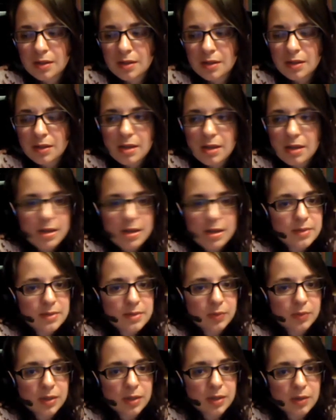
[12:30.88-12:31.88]
it is
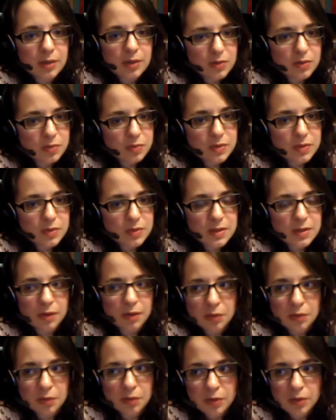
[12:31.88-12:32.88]
more geared towards the
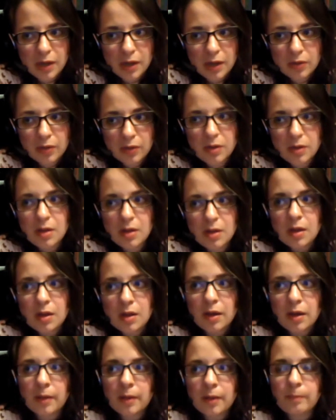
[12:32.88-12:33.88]
younger crowd.
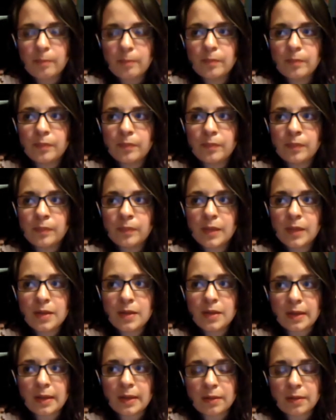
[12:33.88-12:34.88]
And
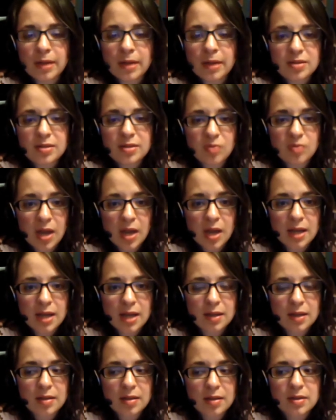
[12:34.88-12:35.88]
then the last
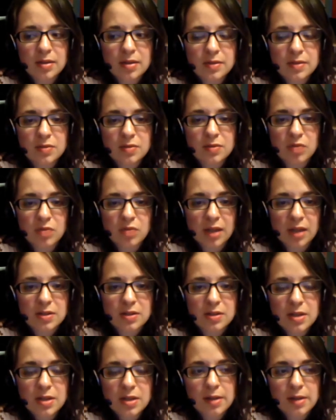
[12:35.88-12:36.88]
ride is the
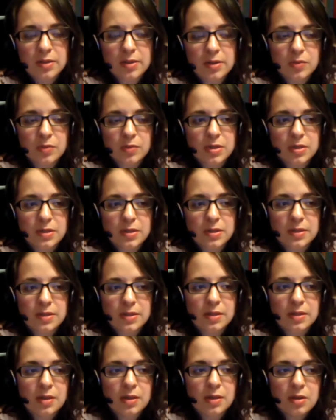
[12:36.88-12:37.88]
Dragon Challenge, which
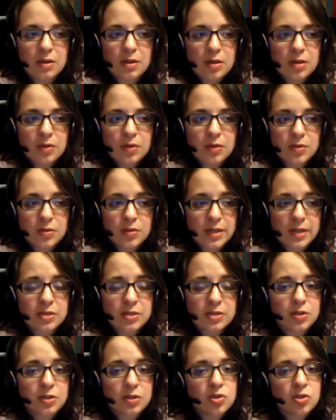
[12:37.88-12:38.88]
is there's
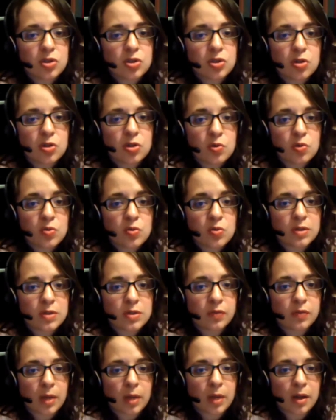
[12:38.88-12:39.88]
actually two
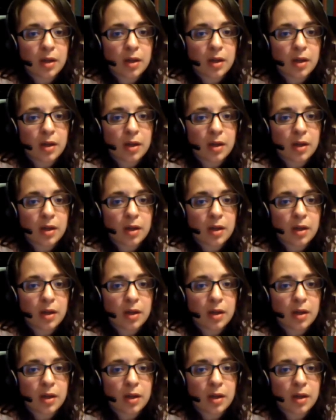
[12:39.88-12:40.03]
different